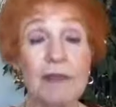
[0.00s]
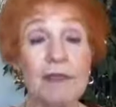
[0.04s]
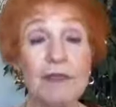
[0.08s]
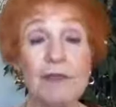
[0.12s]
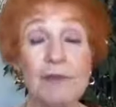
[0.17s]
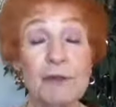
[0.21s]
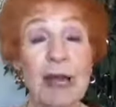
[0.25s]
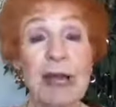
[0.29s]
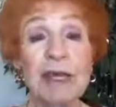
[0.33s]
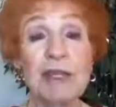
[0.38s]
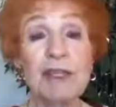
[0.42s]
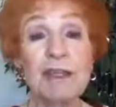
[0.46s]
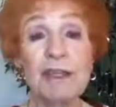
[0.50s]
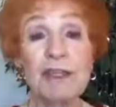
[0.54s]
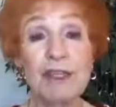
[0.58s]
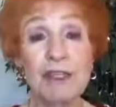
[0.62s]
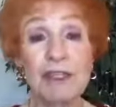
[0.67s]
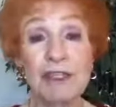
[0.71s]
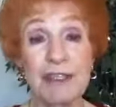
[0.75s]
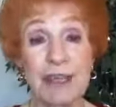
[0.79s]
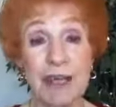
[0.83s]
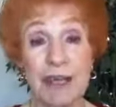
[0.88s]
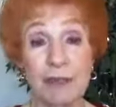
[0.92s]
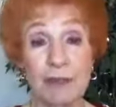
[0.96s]

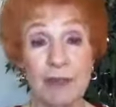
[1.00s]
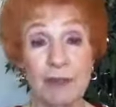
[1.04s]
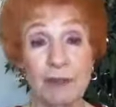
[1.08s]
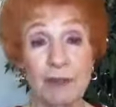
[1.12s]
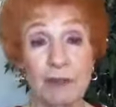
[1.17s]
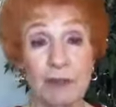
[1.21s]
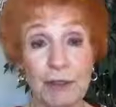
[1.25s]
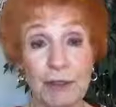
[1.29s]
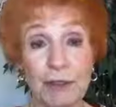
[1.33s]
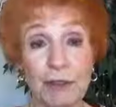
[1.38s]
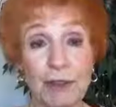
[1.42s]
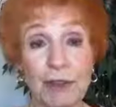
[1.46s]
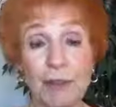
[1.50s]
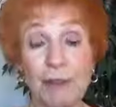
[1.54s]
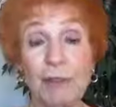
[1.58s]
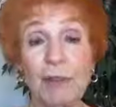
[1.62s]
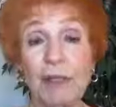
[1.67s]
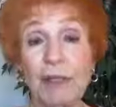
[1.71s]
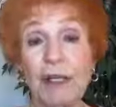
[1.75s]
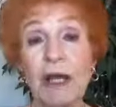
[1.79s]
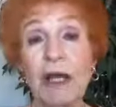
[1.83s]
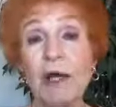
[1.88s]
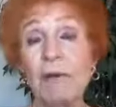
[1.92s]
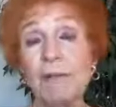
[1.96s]
strategies that you learn
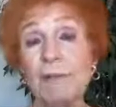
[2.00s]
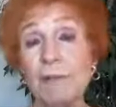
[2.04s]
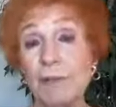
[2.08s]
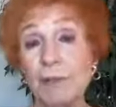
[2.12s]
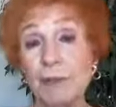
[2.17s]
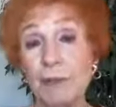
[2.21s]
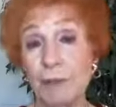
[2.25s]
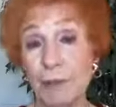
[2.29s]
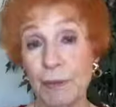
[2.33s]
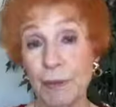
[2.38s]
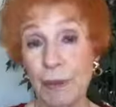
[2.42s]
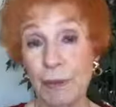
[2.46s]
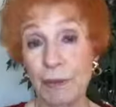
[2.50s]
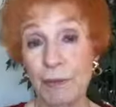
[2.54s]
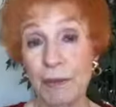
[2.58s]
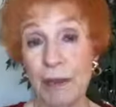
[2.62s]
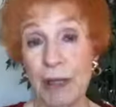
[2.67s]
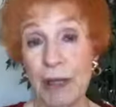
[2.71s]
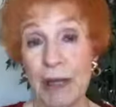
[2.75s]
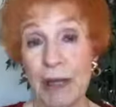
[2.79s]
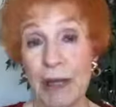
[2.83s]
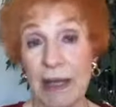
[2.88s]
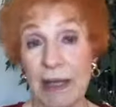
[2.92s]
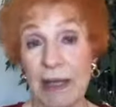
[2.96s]
will help you grow.
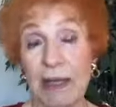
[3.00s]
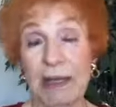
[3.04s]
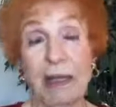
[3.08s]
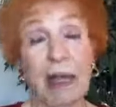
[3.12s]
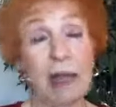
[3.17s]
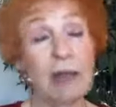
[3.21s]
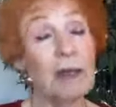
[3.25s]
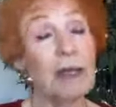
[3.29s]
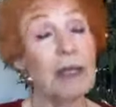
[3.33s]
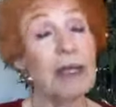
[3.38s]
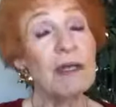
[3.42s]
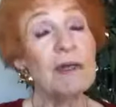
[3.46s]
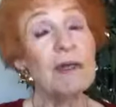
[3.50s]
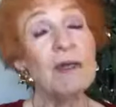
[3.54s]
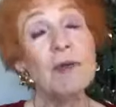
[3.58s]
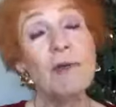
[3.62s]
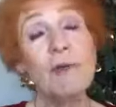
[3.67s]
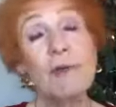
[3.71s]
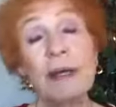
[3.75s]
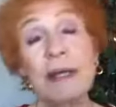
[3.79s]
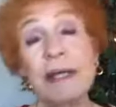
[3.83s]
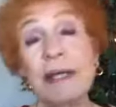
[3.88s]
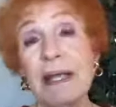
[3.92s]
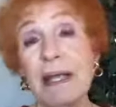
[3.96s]
And you know
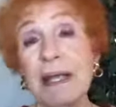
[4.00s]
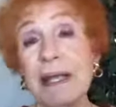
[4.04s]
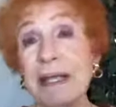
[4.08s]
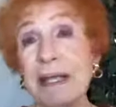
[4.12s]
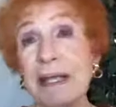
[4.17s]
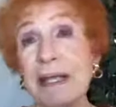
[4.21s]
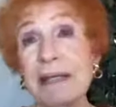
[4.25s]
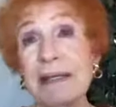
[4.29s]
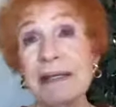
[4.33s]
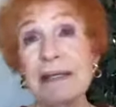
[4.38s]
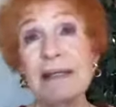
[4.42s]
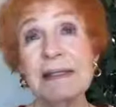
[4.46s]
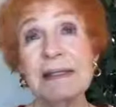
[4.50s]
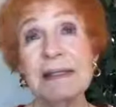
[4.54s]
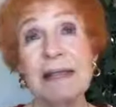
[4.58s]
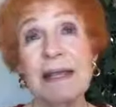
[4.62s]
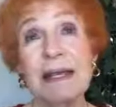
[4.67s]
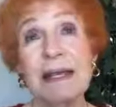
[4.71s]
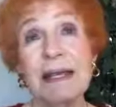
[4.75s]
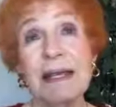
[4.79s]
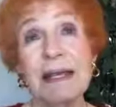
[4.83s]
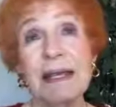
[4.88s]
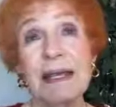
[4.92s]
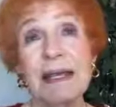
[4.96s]
what it is?
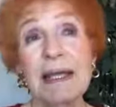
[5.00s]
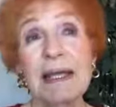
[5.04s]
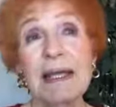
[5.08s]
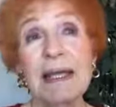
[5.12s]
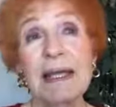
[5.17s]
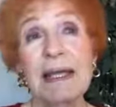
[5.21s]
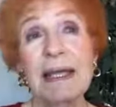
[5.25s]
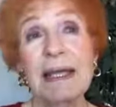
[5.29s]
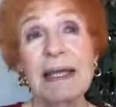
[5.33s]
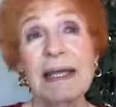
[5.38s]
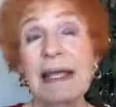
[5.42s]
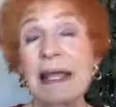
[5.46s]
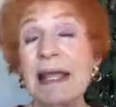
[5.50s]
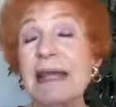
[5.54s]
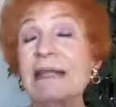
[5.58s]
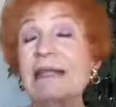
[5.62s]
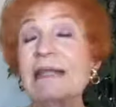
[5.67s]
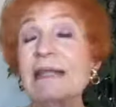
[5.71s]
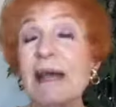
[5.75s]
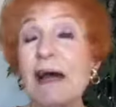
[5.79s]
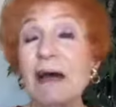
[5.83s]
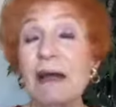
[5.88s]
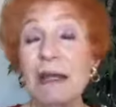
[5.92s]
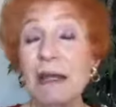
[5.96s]
It
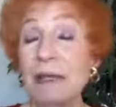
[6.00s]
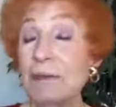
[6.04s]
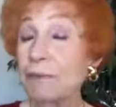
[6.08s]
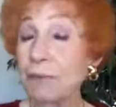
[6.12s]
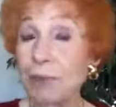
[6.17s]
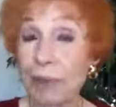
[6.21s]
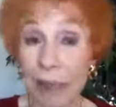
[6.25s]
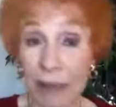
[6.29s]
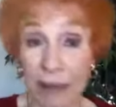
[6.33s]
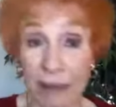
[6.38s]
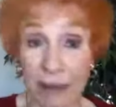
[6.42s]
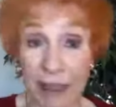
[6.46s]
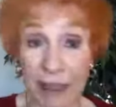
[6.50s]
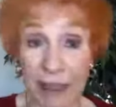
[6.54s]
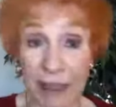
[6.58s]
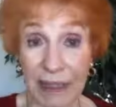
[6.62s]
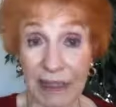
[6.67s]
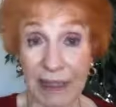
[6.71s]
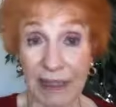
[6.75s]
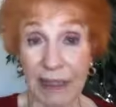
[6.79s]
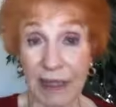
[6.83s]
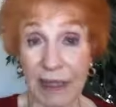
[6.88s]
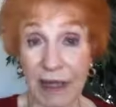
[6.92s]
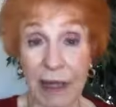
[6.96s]
is
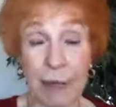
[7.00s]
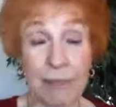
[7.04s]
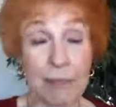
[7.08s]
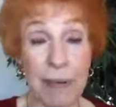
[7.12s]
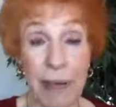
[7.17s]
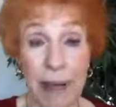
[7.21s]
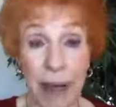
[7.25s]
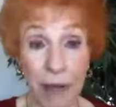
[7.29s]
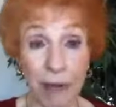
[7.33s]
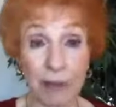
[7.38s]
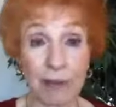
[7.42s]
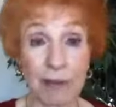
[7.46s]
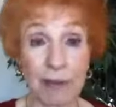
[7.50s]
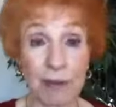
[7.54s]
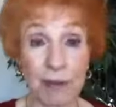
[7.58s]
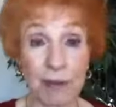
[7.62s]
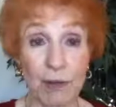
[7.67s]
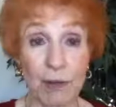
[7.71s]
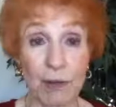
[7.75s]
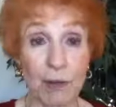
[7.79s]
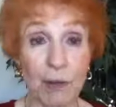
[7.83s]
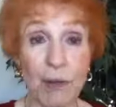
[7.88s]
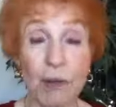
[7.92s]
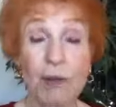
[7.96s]
really about
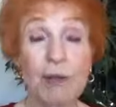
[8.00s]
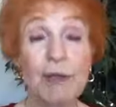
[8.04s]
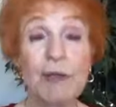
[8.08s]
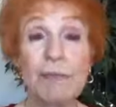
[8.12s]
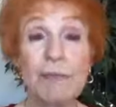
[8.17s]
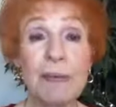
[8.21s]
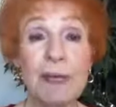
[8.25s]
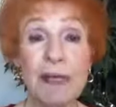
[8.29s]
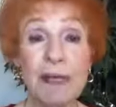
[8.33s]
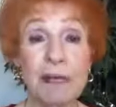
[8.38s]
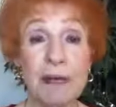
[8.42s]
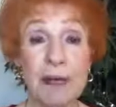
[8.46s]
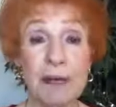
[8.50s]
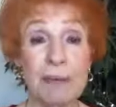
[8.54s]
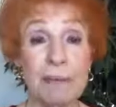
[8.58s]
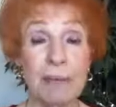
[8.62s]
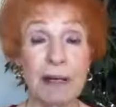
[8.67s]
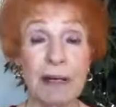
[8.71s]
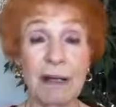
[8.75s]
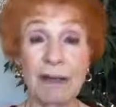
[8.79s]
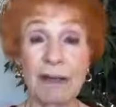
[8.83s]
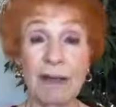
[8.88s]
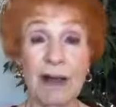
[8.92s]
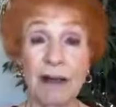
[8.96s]
who you
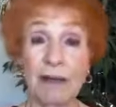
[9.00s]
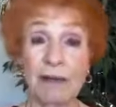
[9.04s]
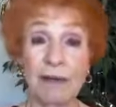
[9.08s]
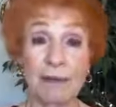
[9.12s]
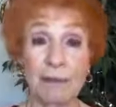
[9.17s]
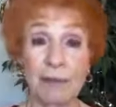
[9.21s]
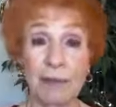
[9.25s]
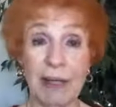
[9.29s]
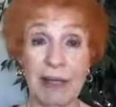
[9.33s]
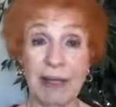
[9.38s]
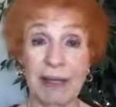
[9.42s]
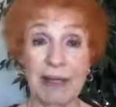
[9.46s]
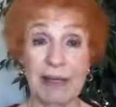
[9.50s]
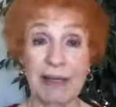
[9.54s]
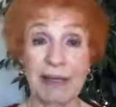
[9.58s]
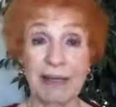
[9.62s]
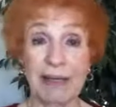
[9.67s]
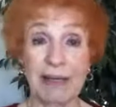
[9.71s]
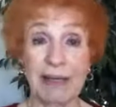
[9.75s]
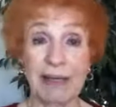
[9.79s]
become along the way.